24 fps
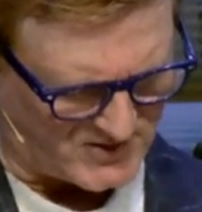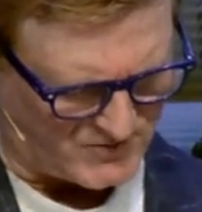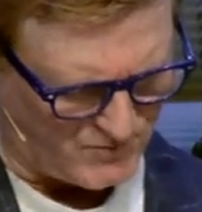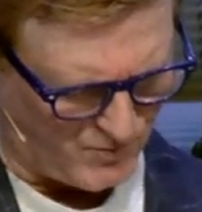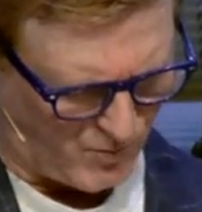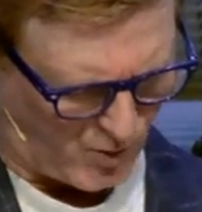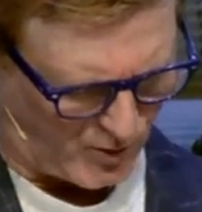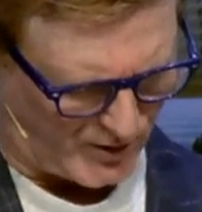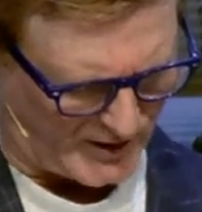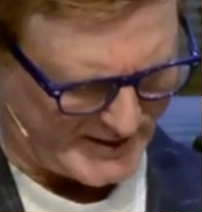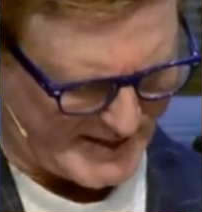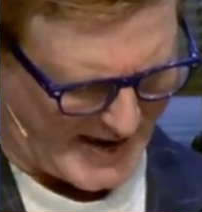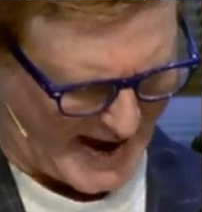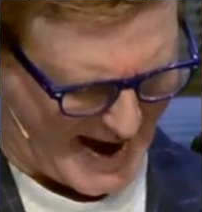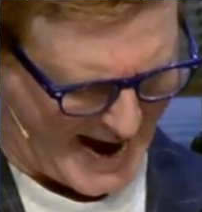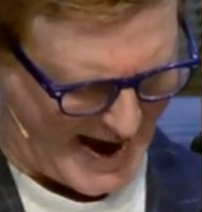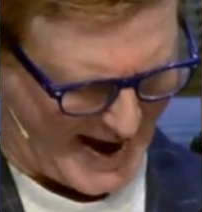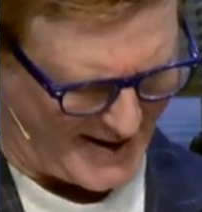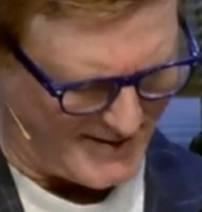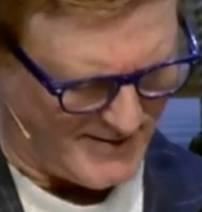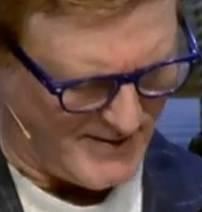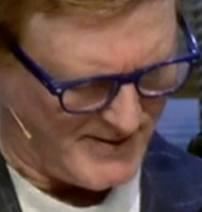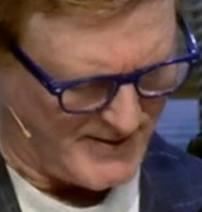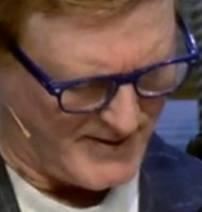Mordecai
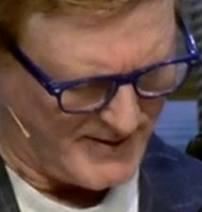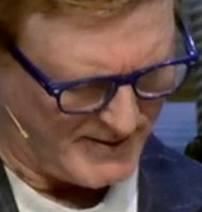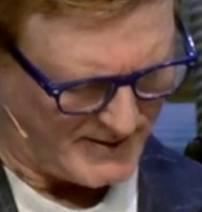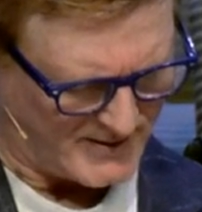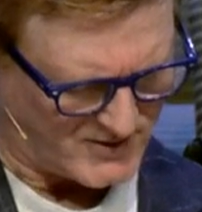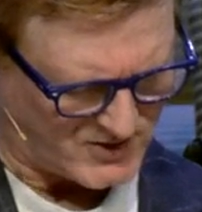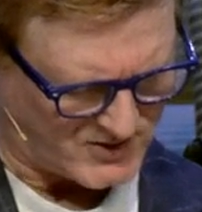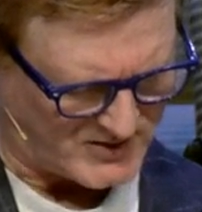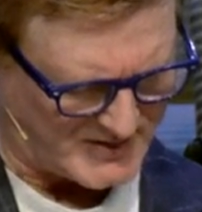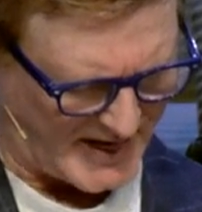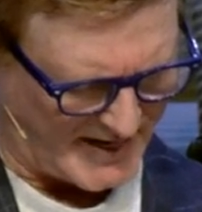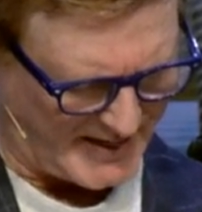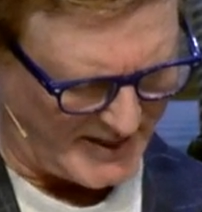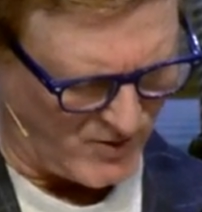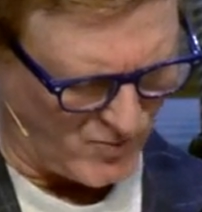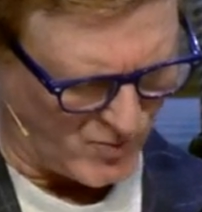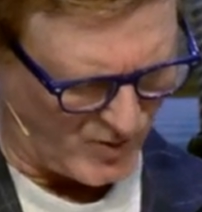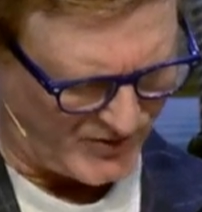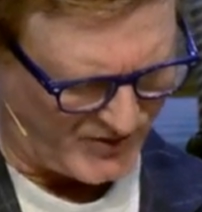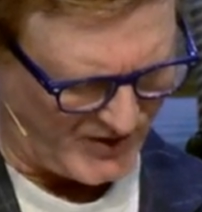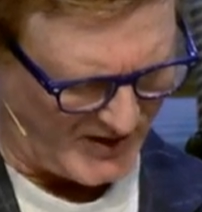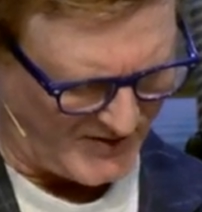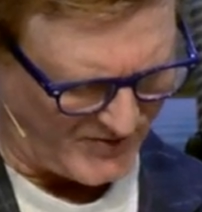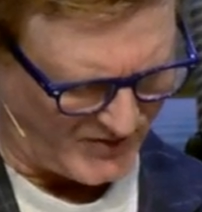is sitting
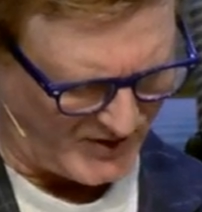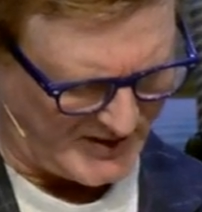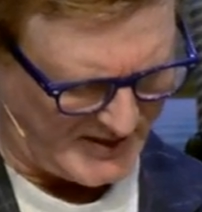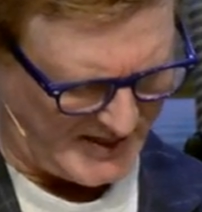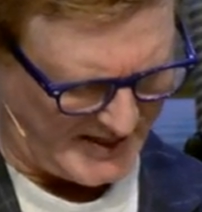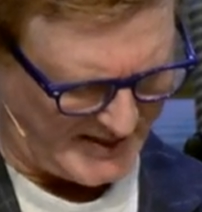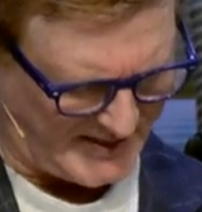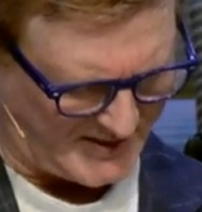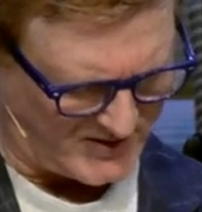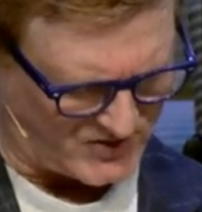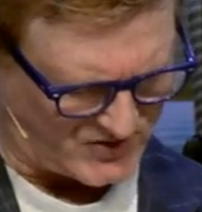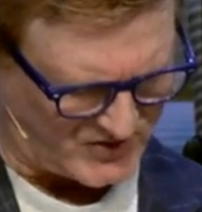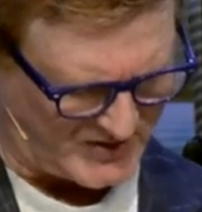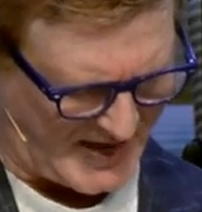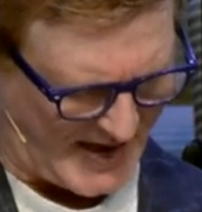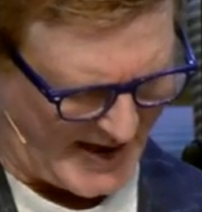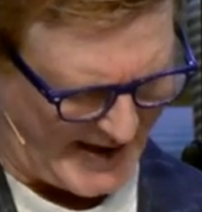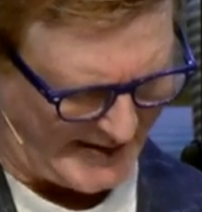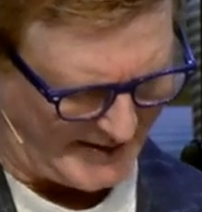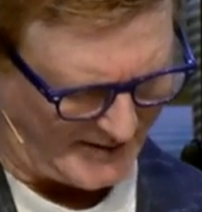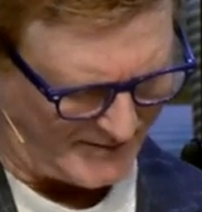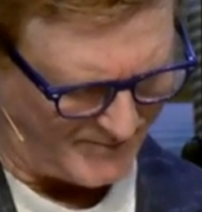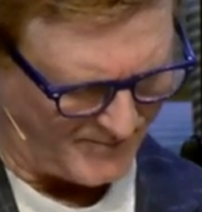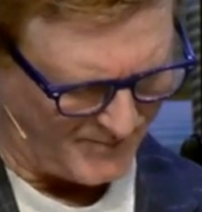within the king's
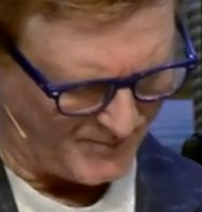gate.